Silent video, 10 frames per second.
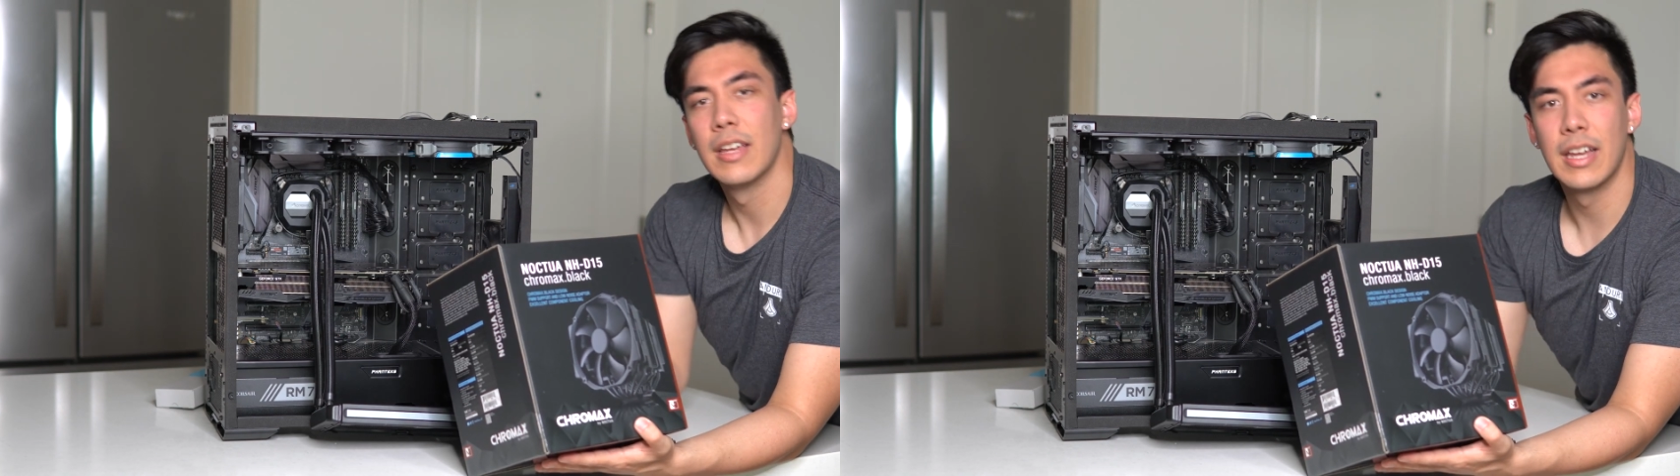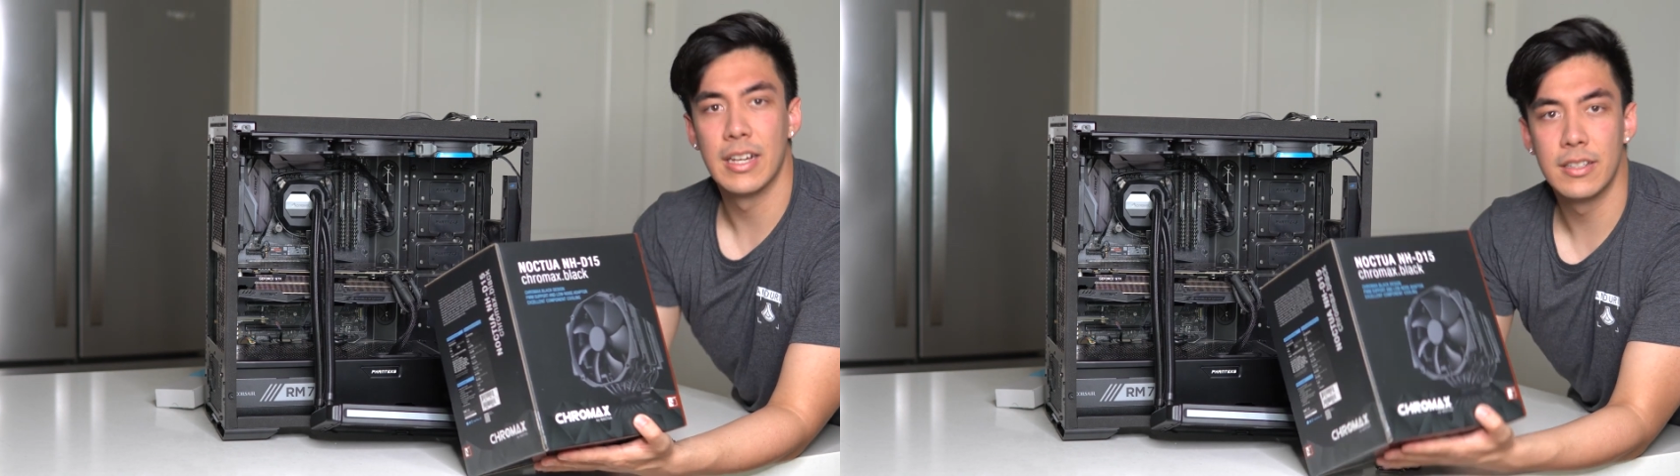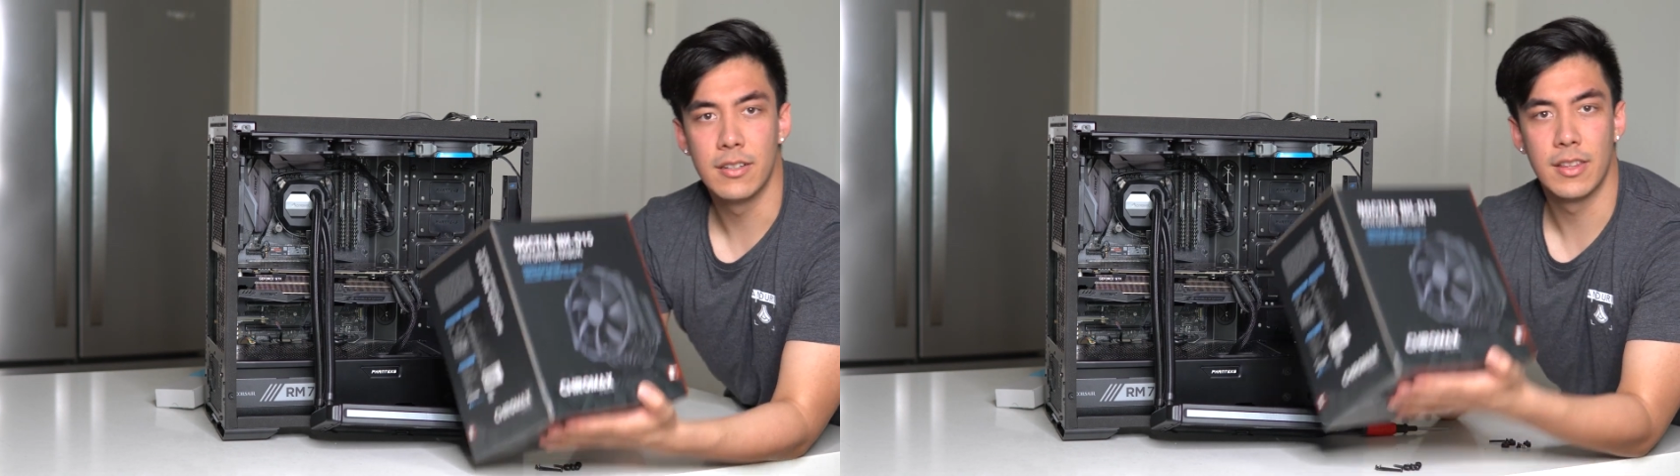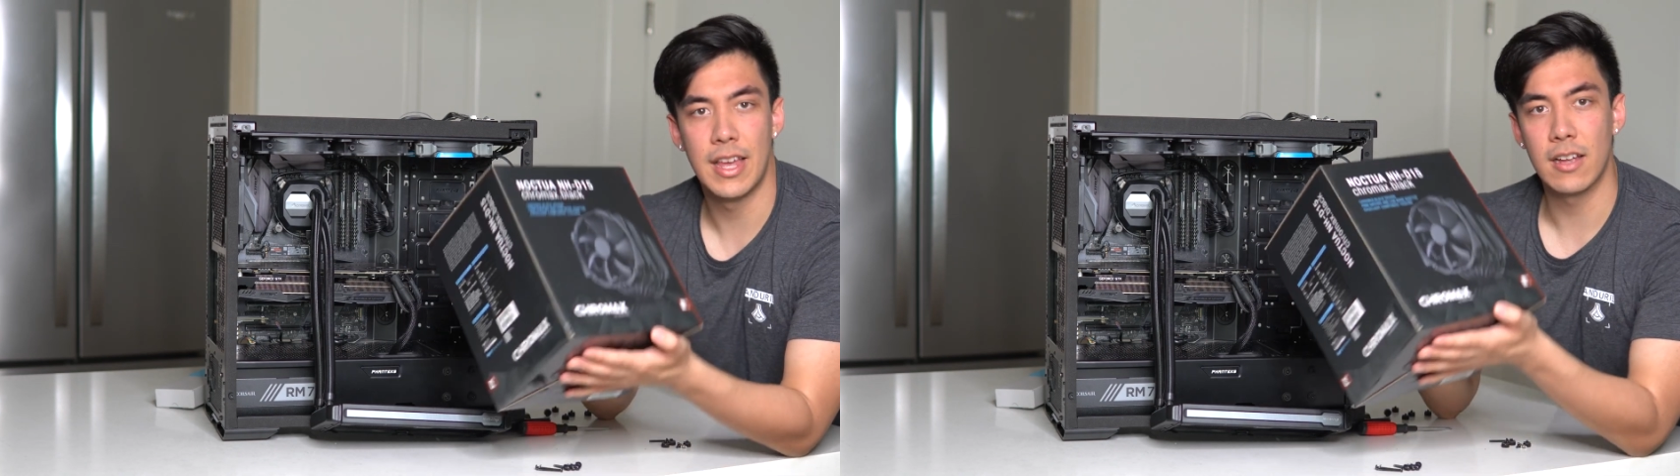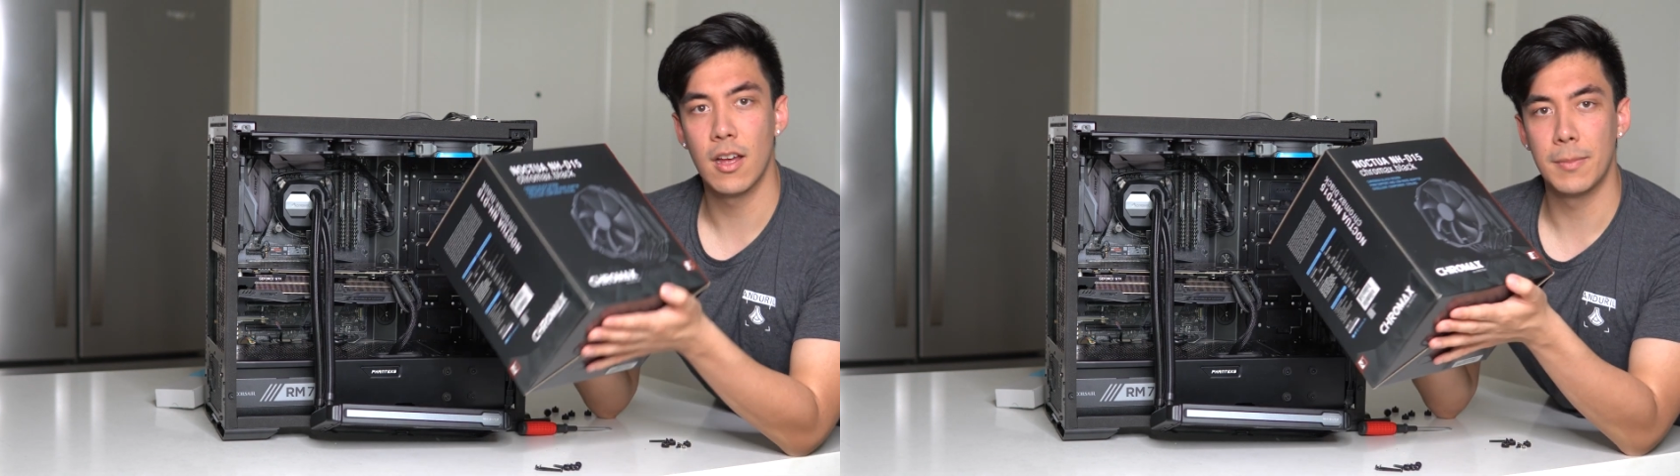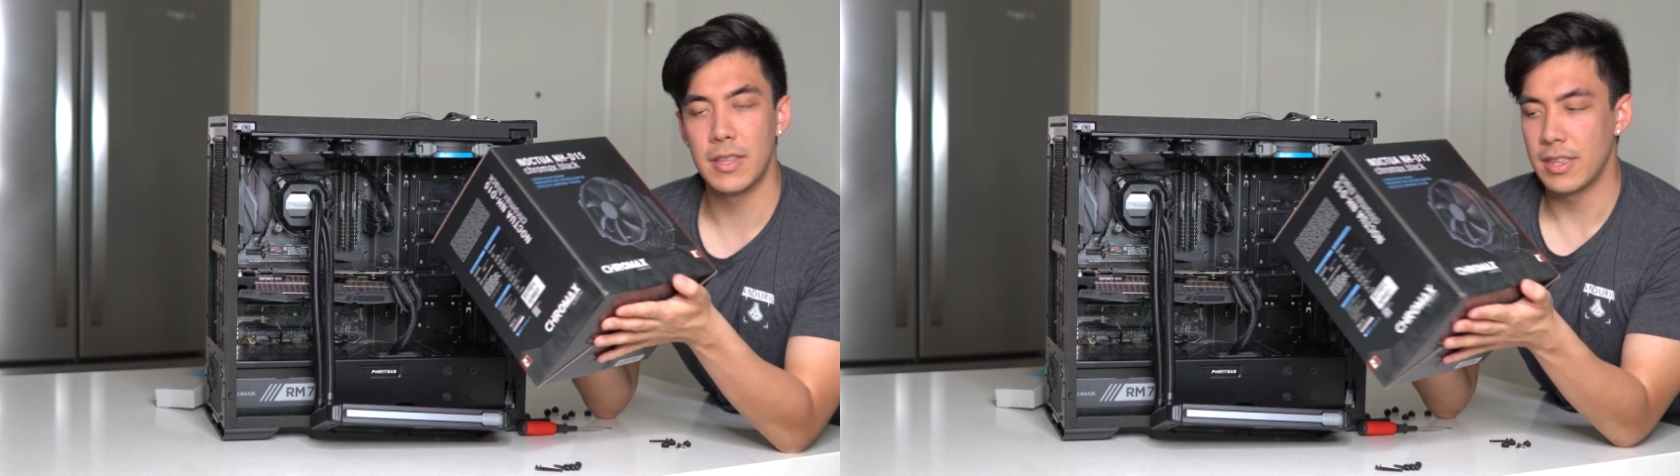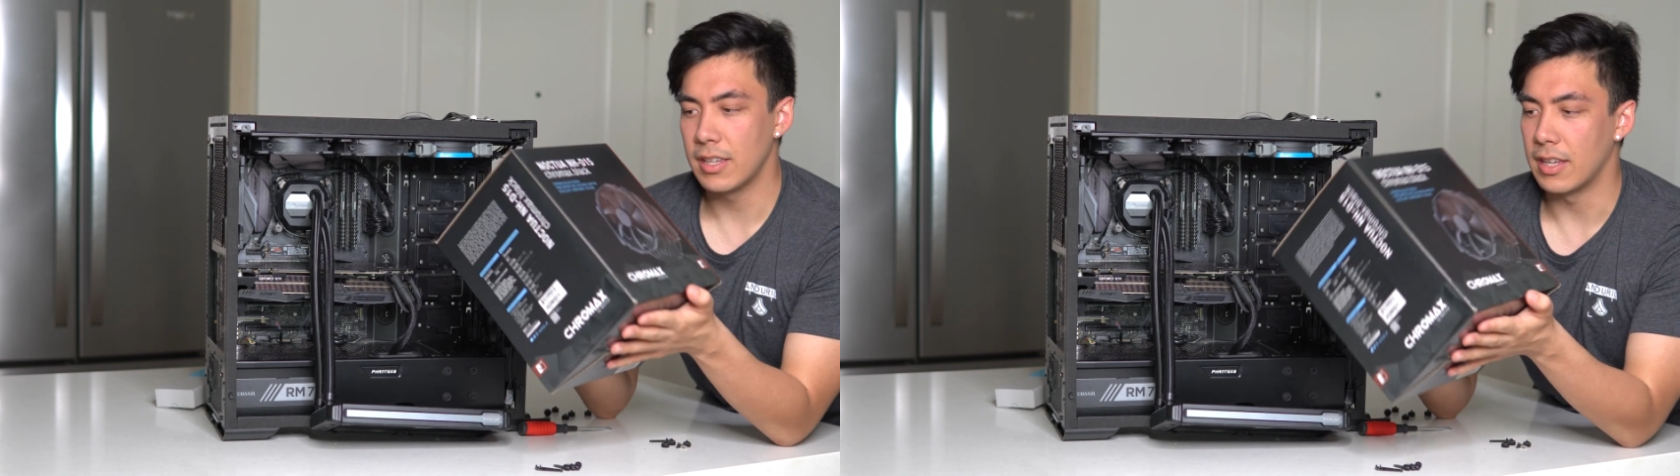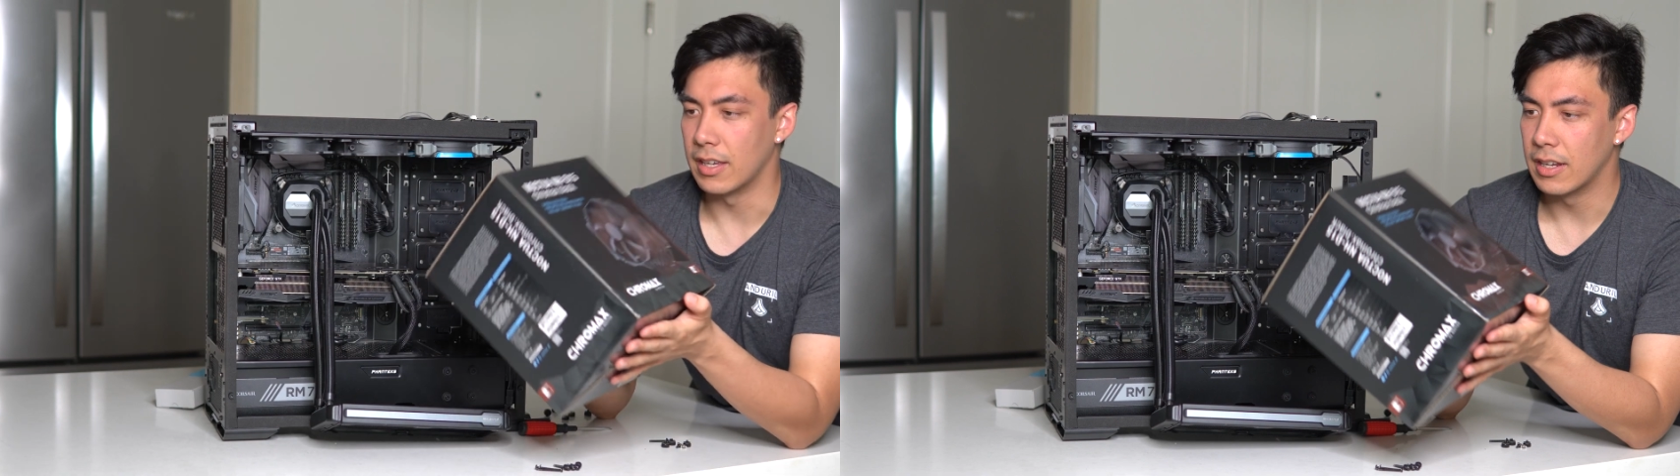And that got me
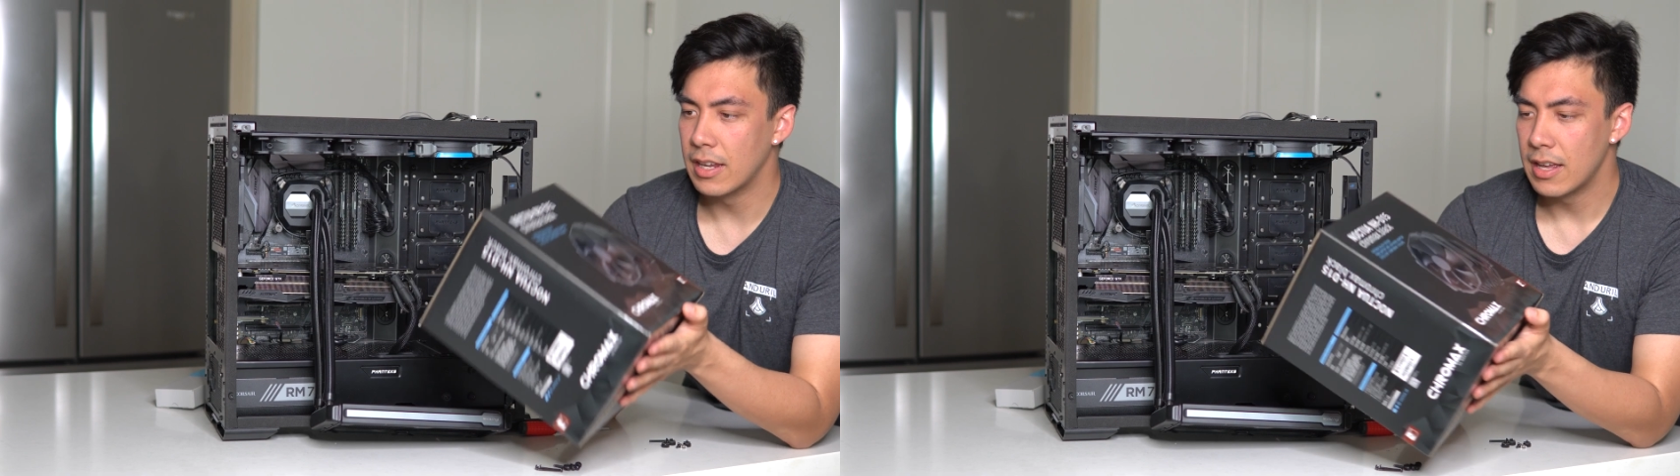thinking,